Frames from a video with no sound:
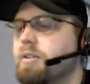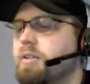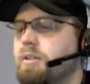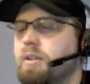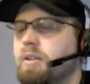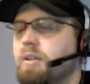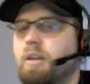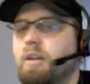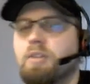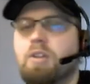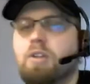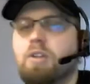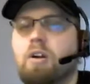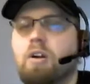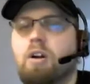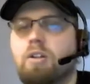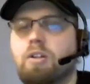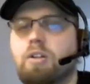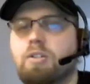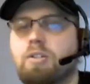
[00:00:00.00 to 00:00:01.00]
I think it was
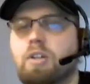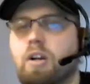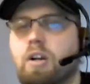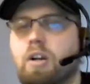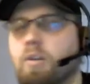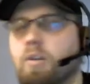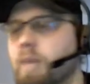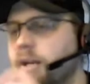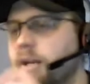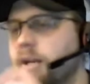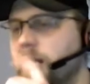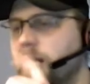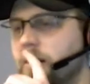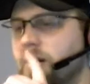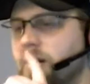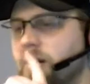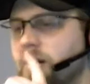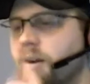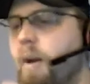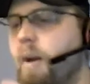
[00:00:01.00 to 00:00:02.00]
actually
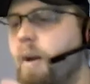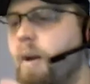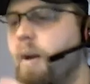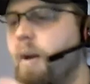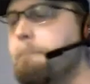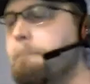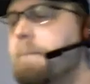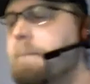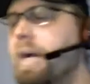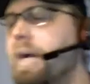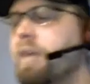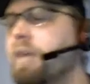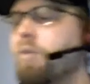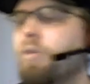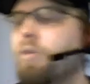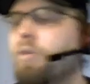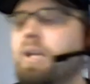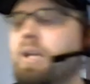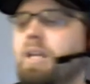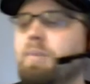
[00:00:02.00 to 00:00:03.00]
a reprint in
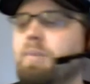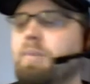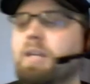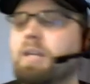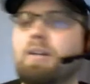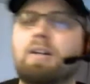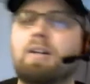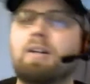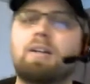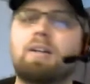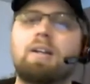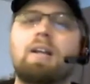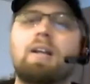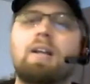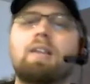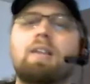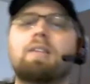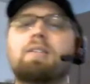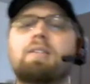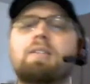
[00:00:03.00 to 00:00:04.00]
Urza Saga. It
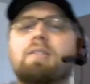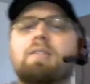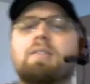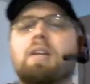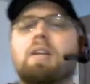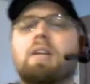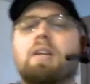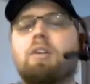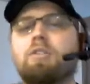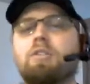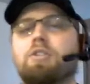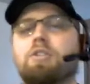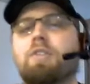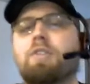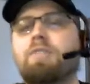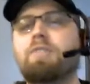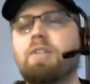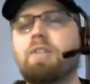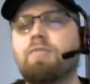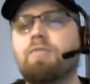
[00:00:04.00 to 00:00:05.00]
was
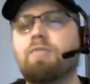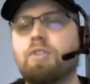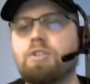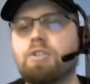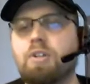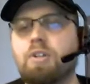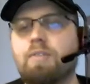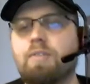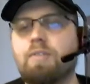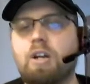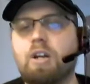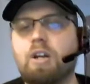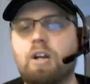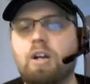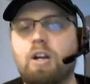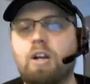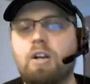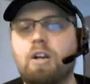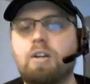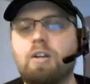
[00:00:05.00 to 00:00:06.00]
originally back
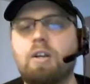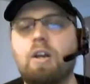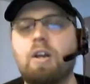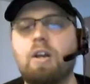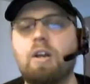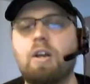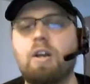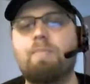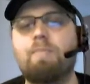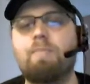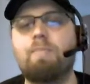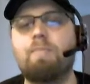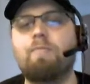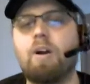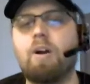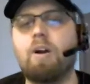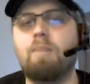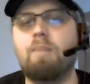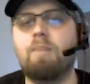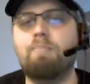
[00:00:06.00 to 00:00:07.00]
in
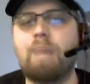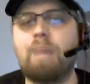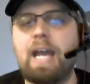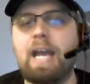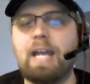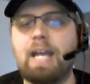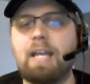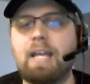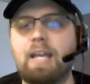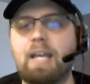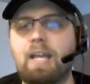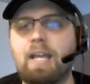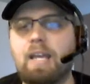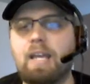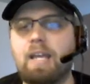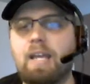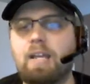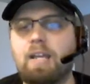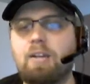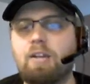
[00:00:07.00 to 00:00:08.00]
Alpha Beta,
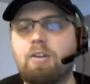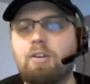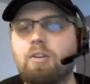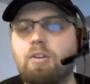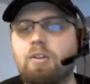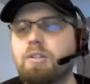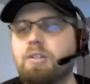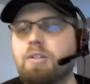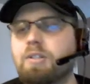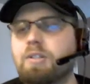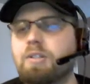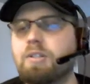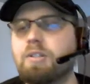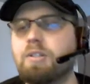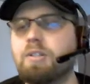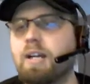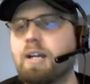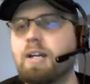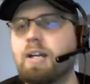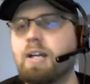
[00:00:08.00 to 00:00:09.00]
called
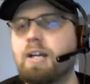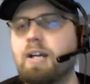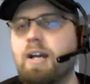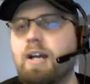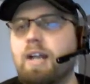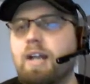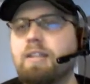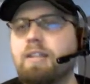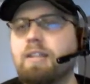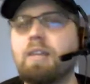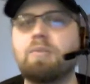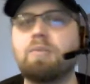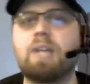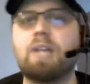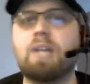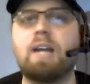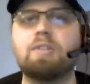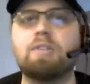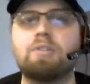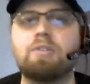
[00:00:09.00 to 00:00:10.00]
Pestilence.
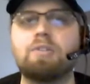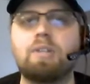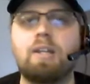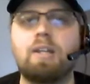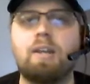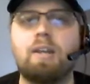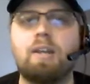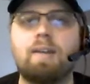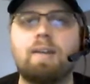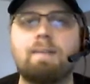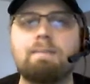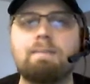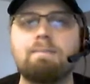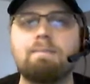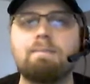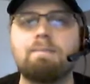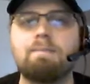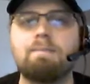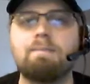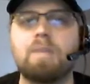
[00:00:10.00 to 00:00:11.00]
This is
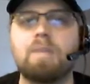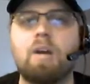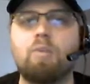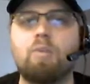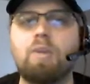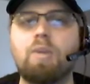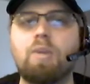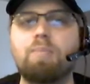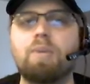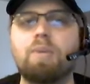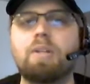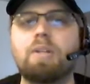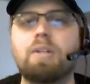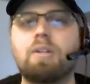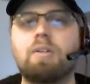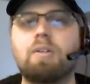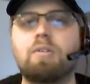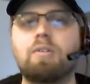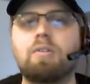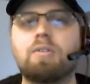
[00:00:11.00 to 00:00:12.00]
the exact same thing
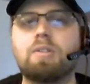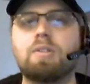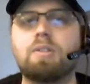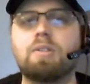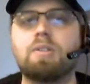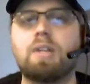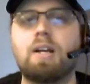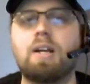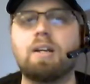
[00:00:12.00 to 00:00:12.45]
in red.